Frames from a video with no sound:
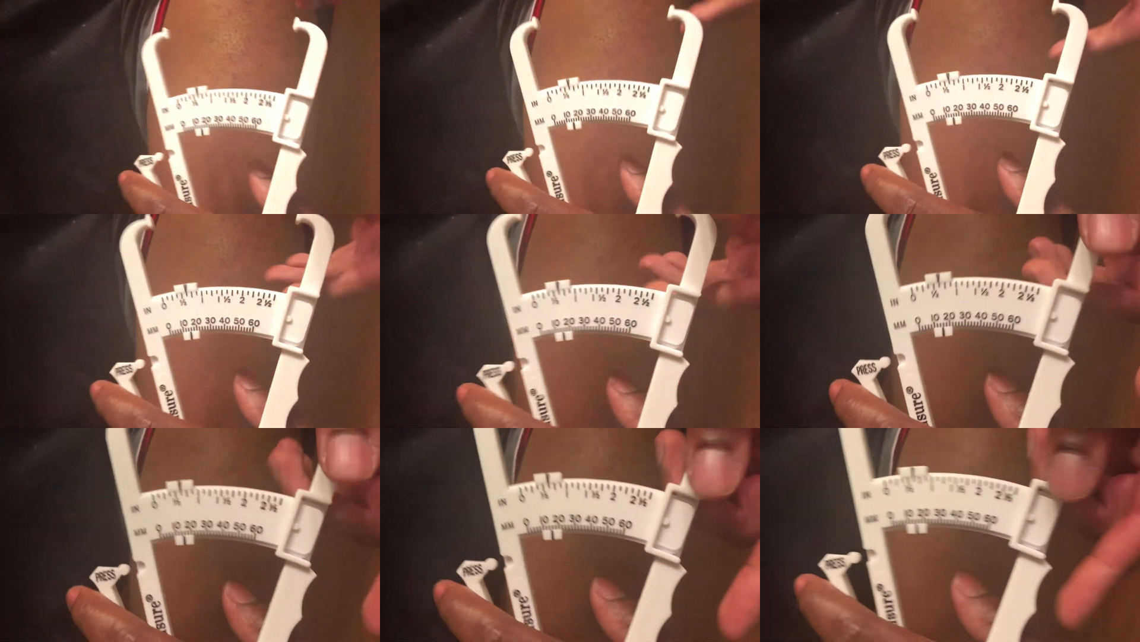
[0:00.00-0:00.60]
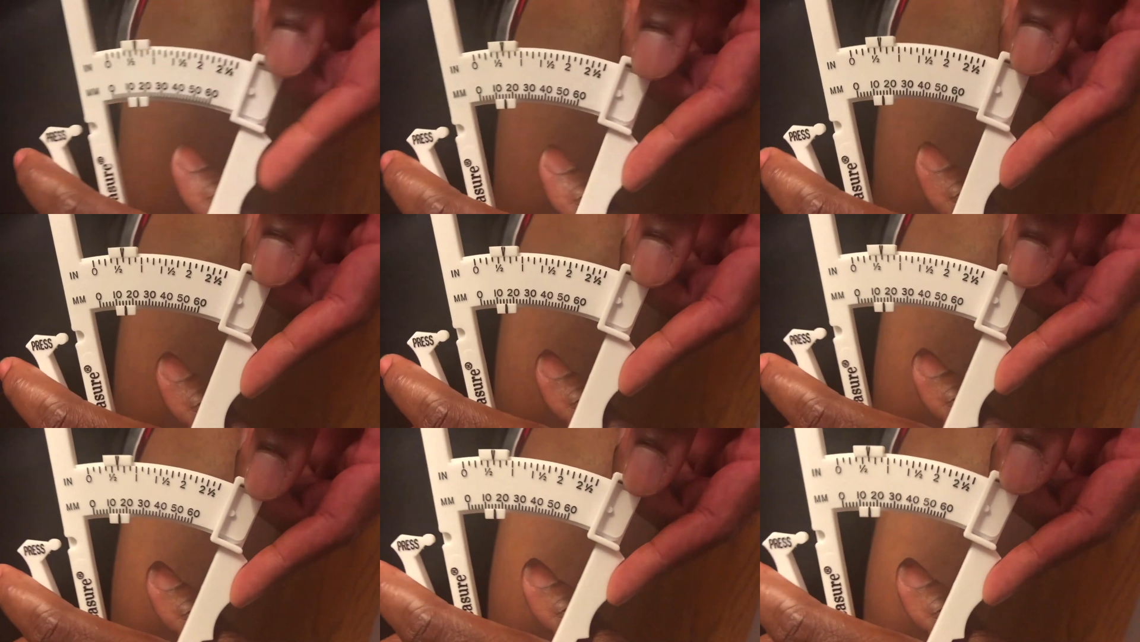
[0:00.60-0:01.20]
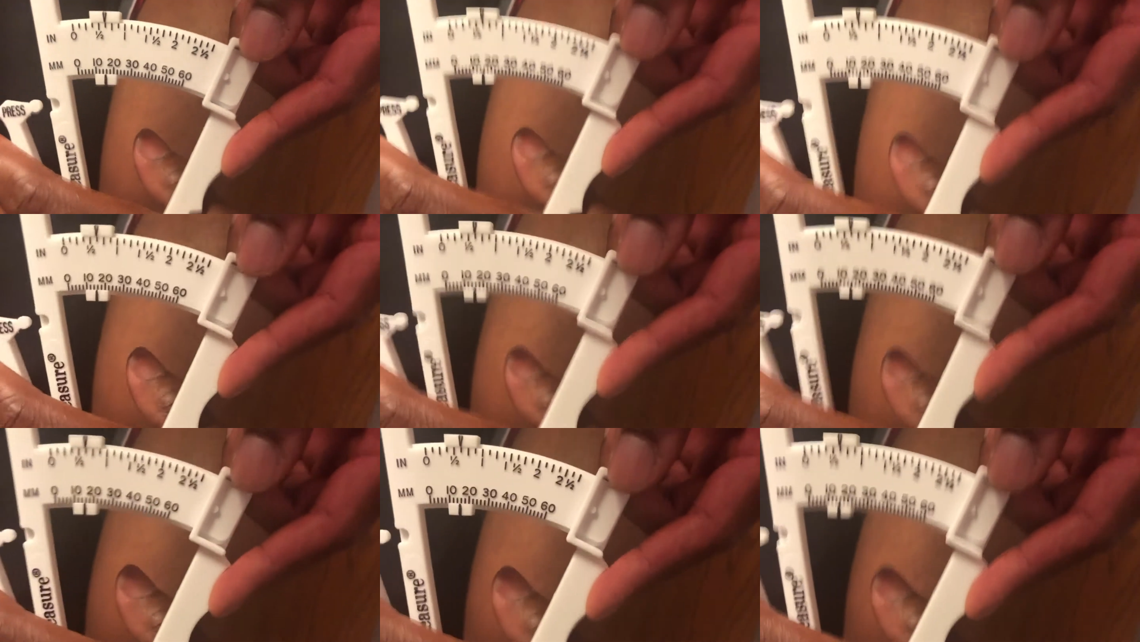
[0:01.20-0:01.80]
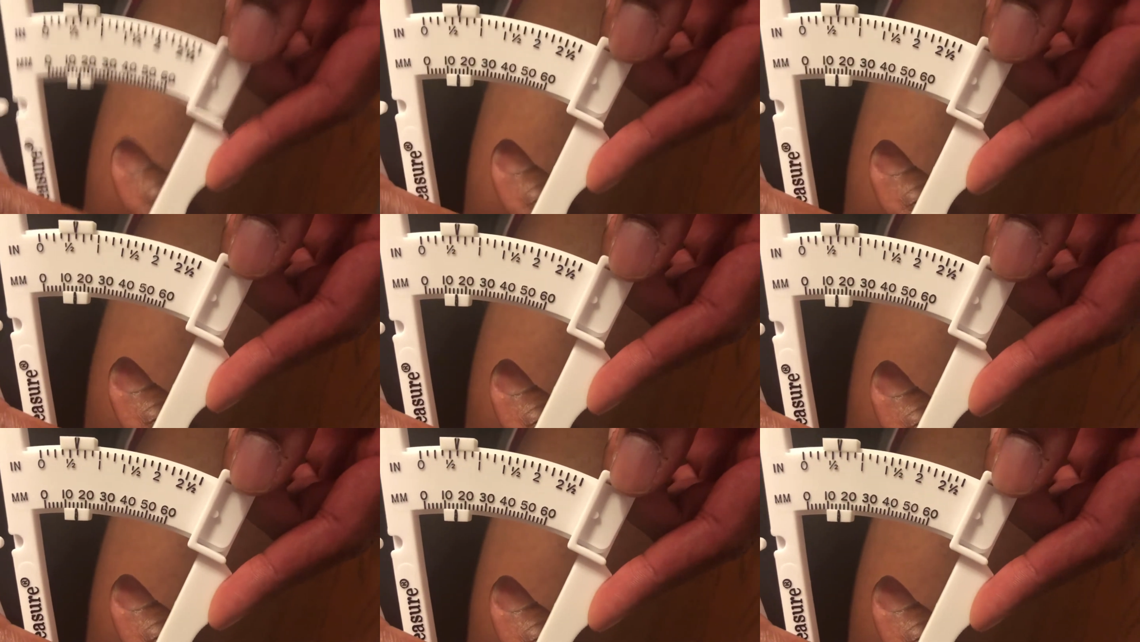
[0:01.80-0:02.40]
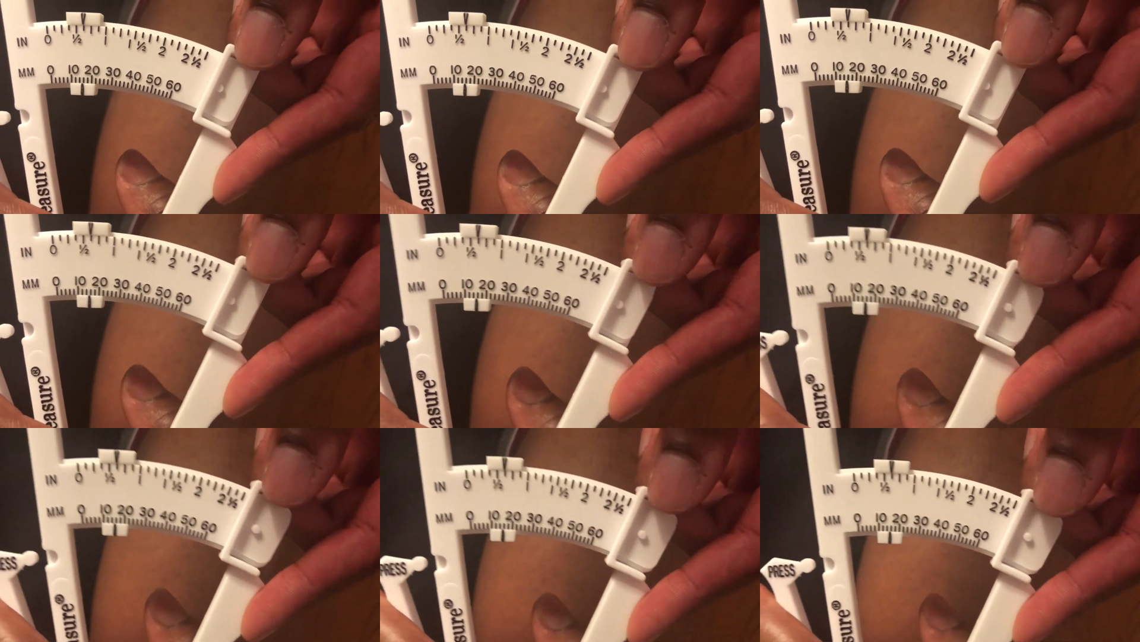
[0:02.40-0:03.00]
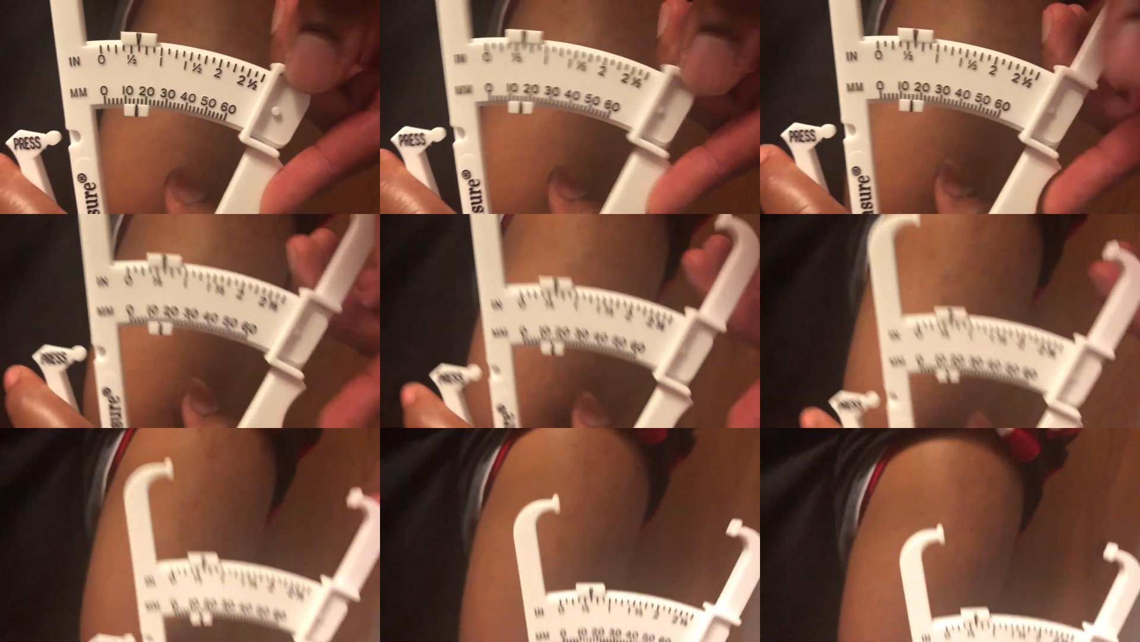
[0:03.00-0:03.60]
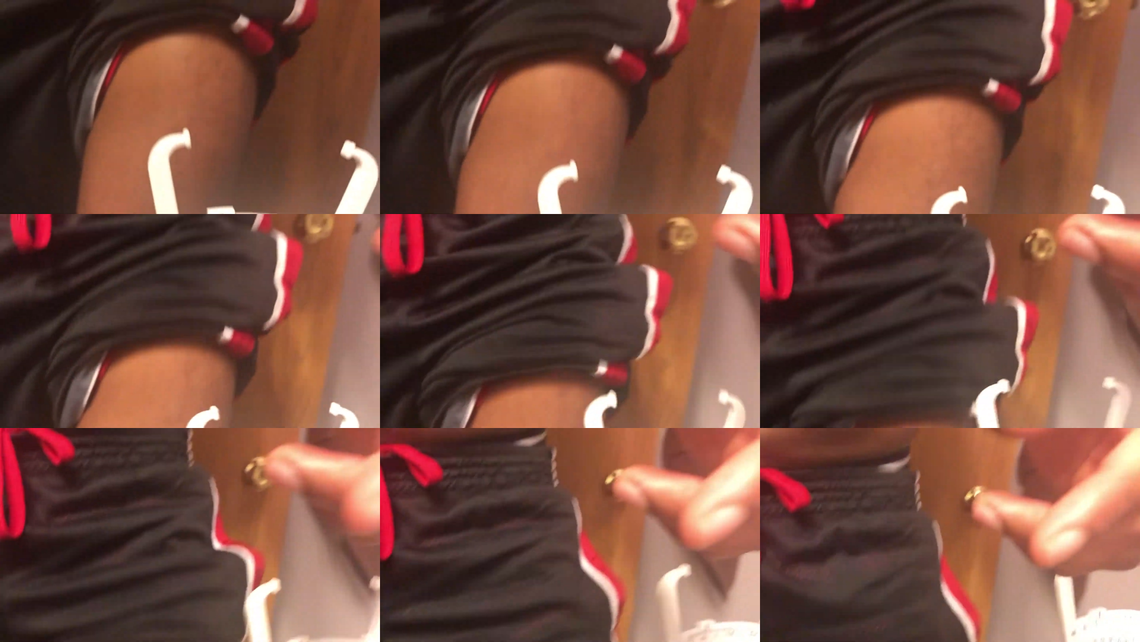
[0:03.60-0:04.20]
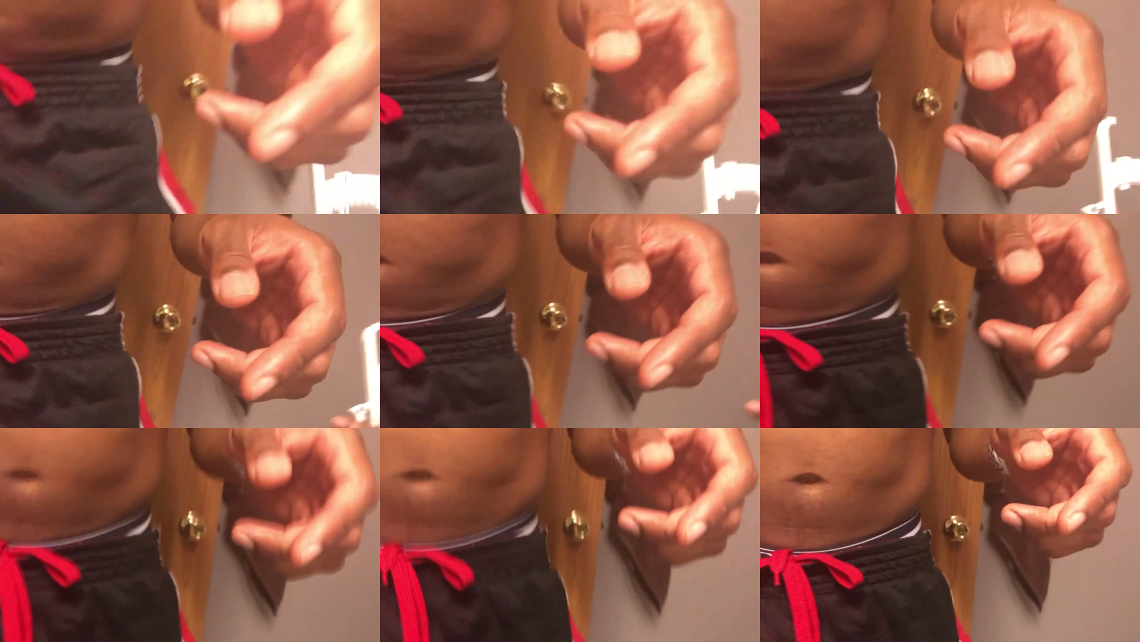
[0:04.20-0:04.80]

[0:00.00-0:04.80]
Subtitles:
(no speaker visible)